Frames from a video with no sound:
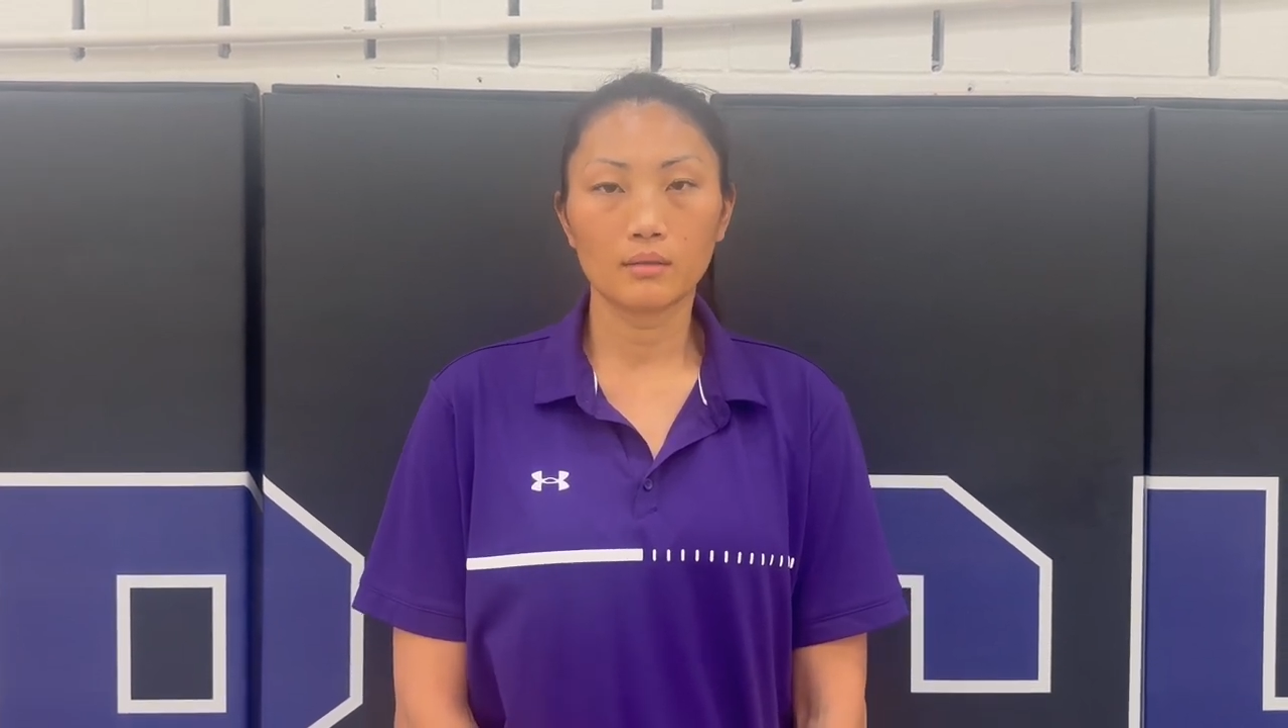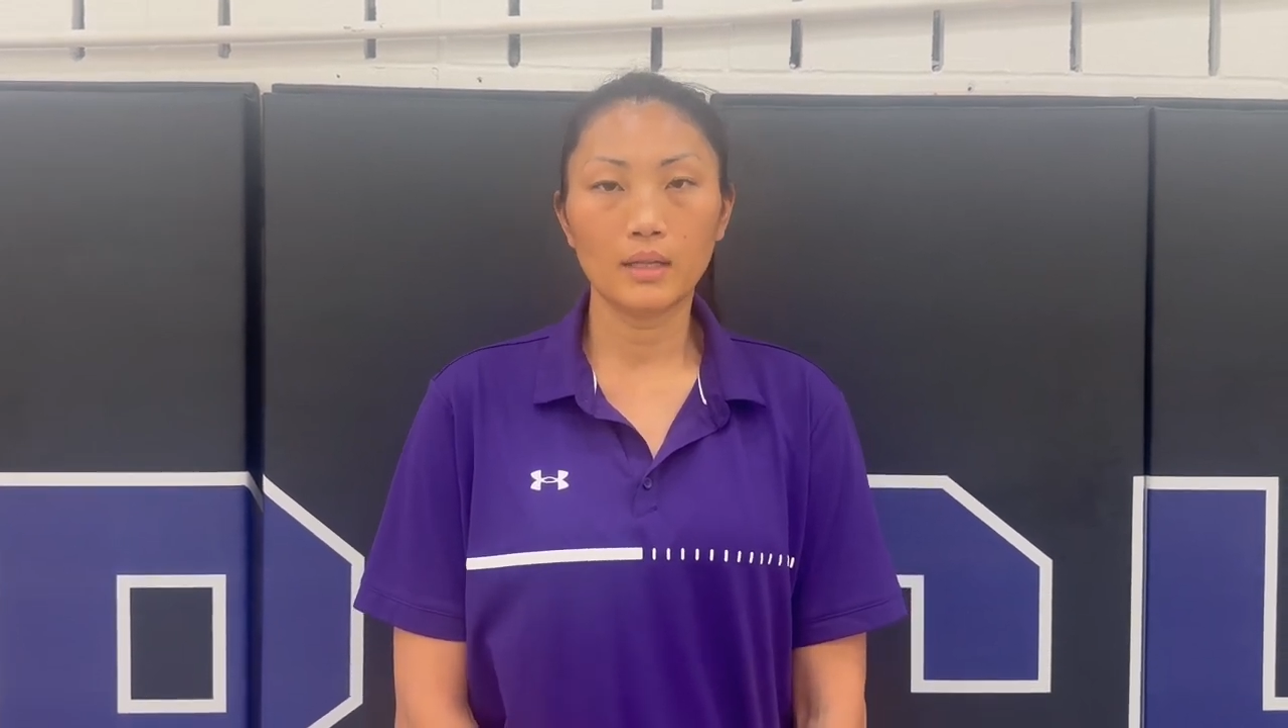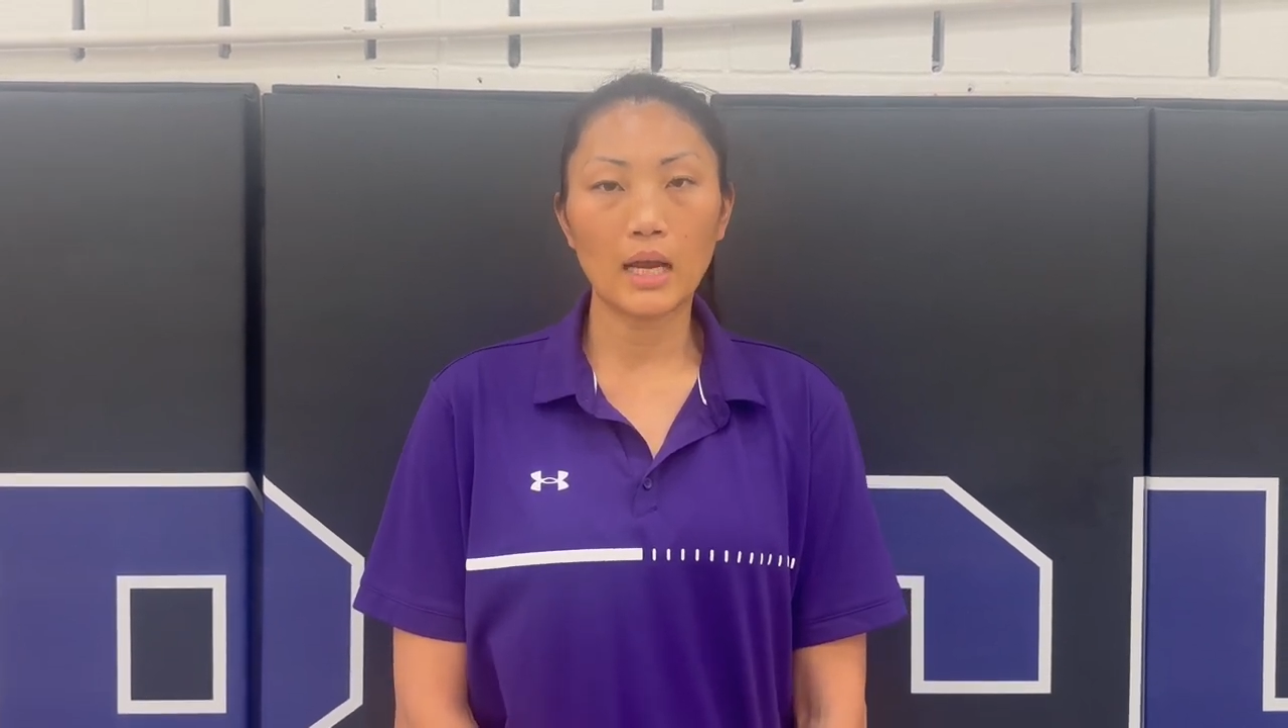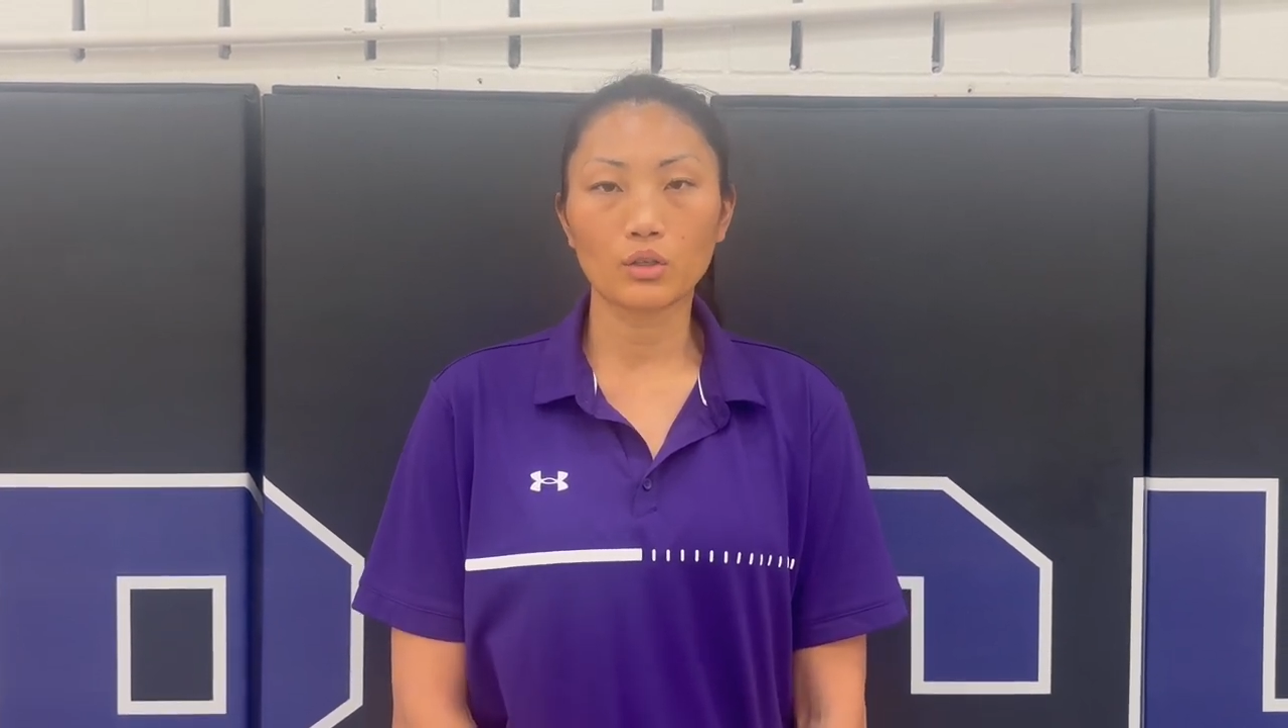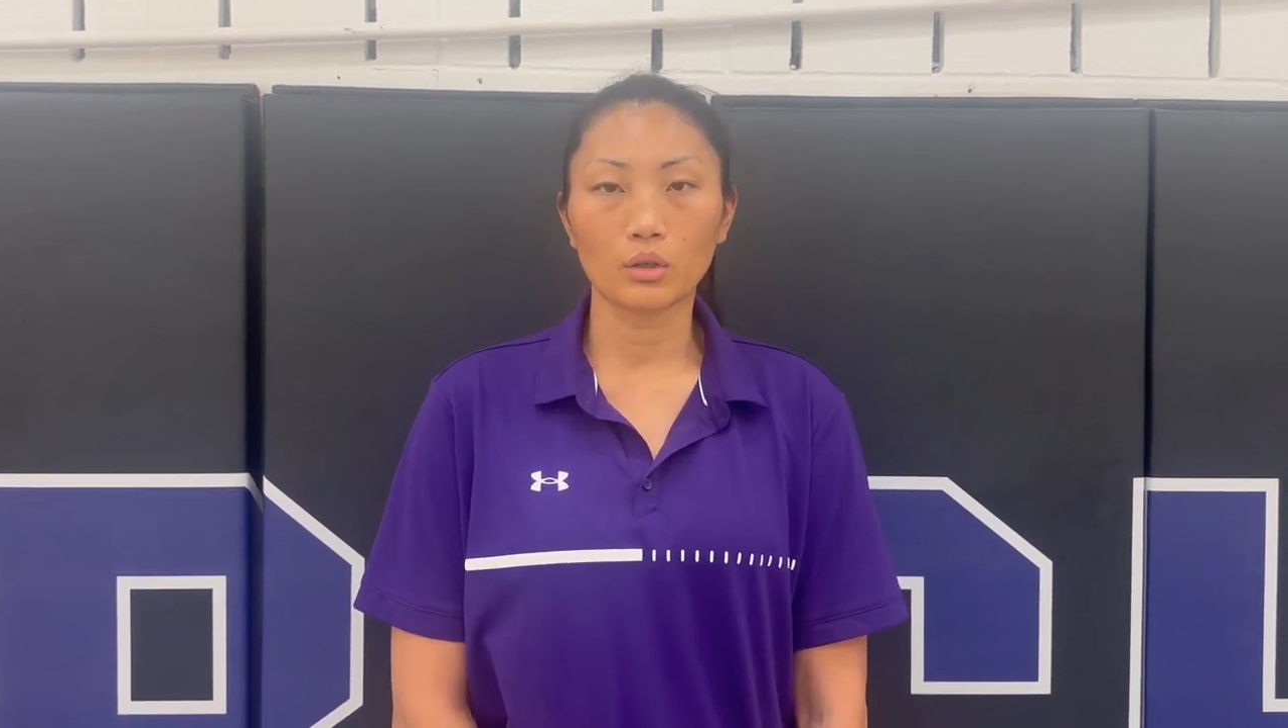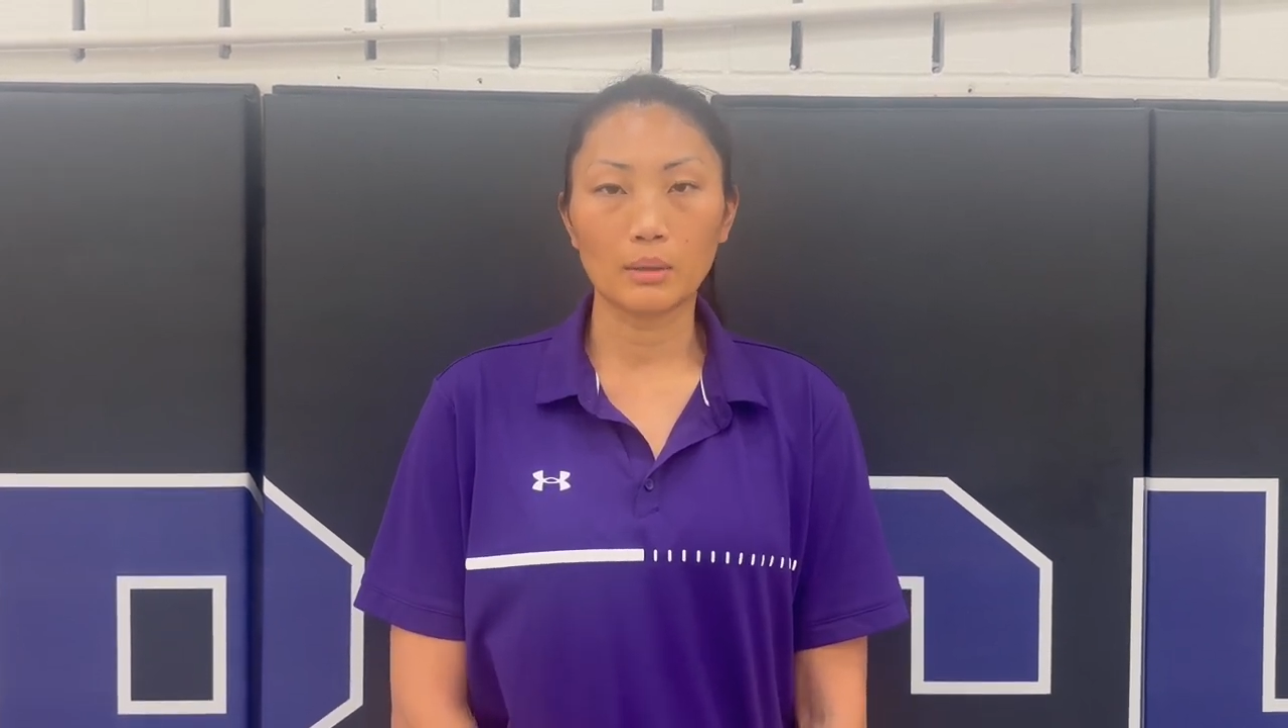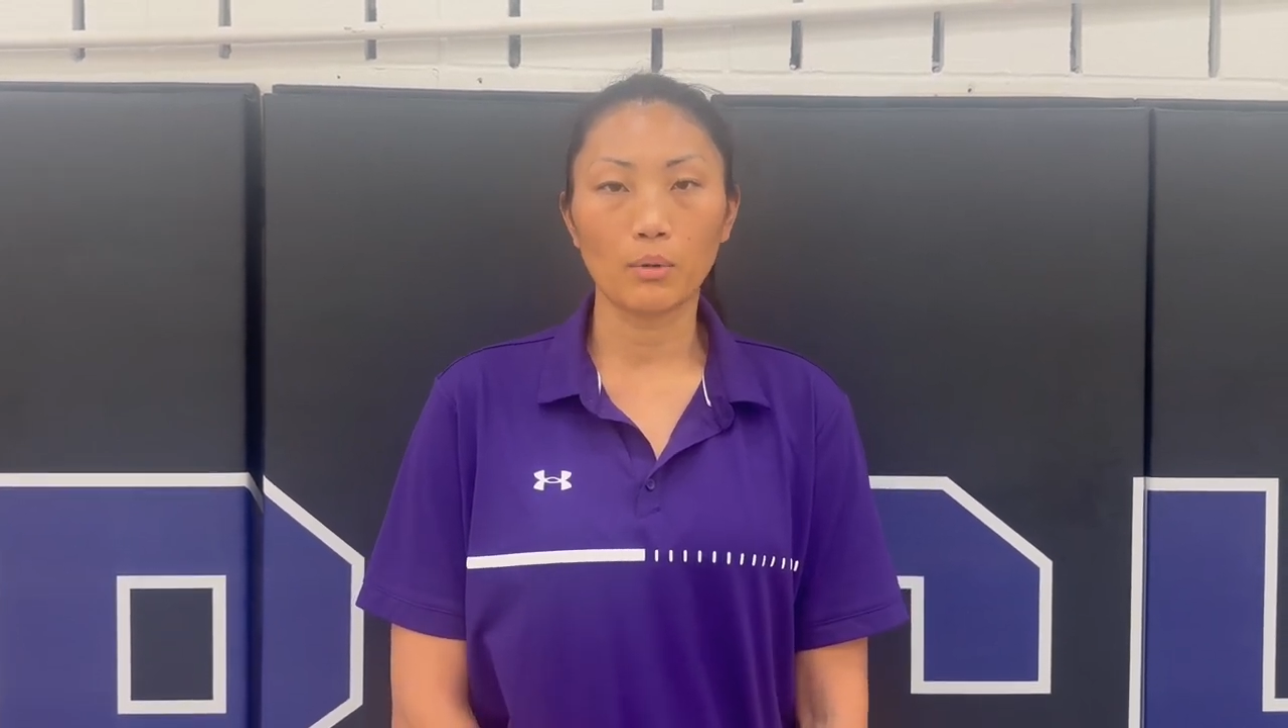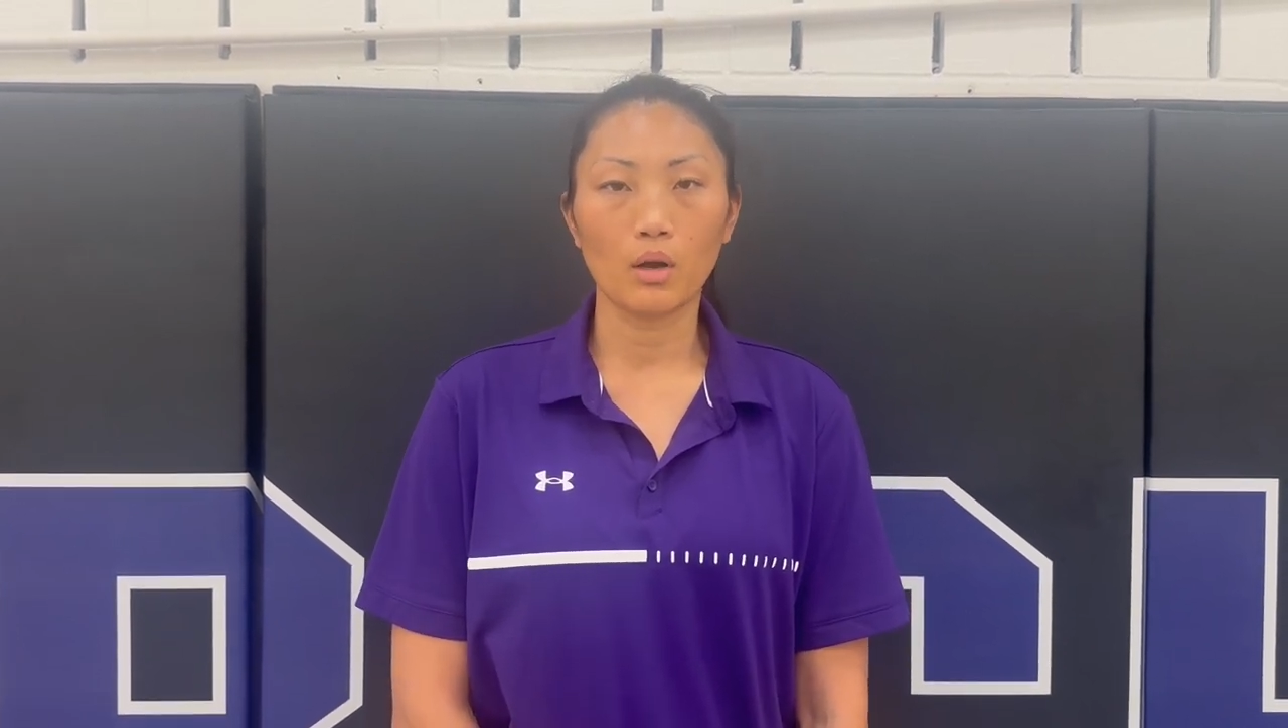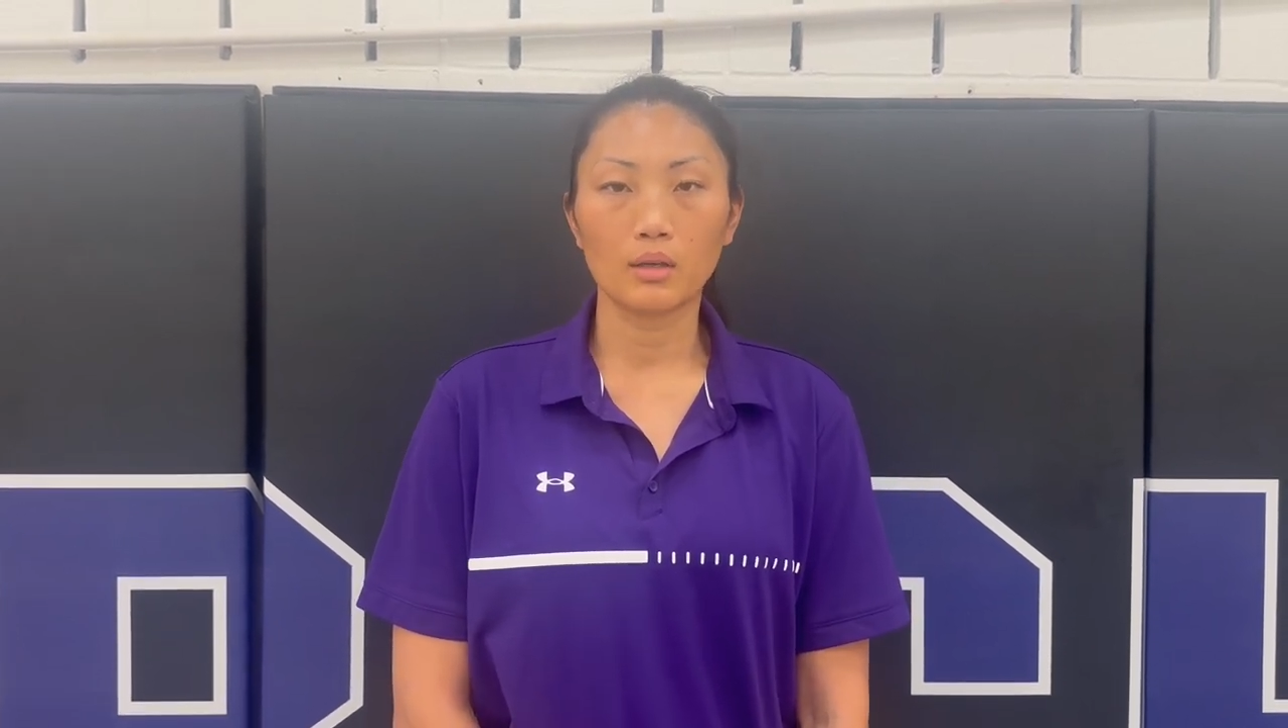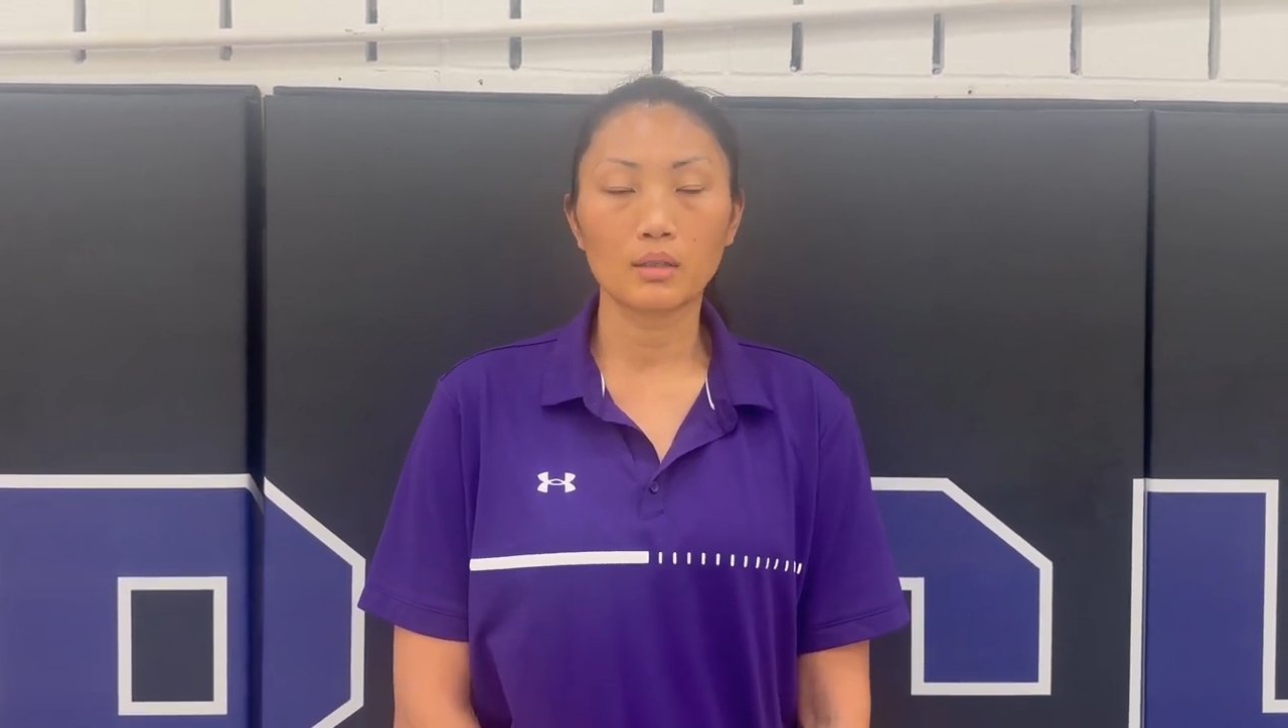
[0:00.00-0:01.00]
naturally okay.
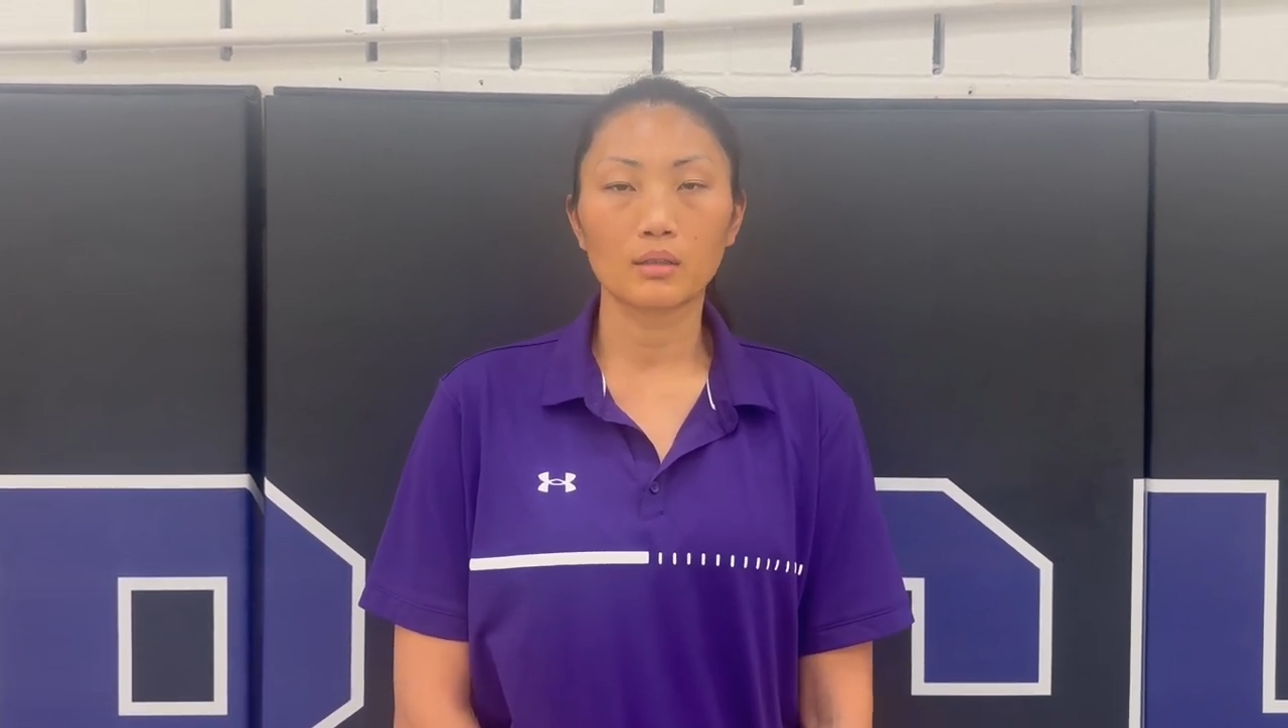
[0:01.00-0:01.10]
Bond.